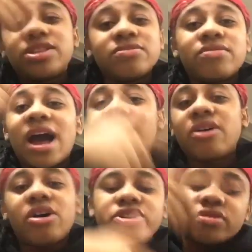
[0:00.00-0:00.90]
God
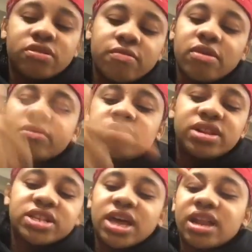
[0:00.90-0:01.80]
calls you home, bro, you
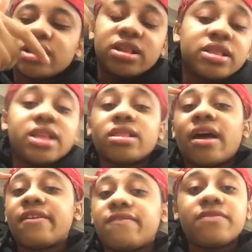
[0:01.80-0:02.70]
just gotta live
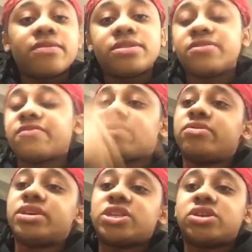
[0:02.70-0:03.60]
life to the
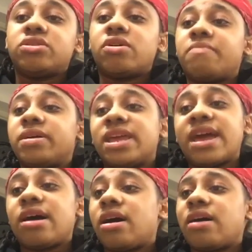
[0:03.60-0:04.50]
fullest, you know? But
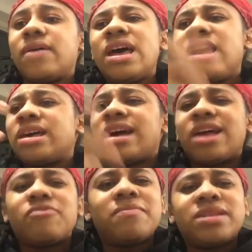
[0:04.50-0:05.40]
yeah, I
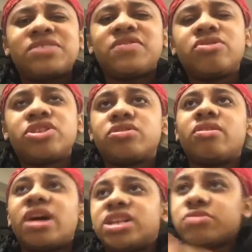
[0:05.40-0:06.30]
don't wanna make this video too
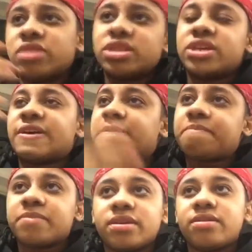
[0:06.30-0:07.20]
long. I just wanted to,
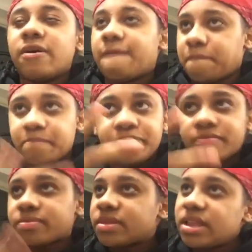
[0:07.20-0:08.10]
you know,
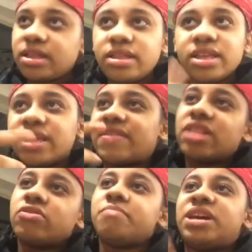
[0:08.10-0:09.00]
give that
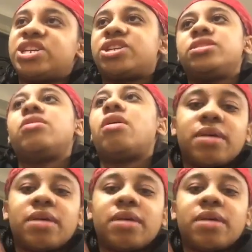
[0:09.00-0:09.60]
little message to y'all.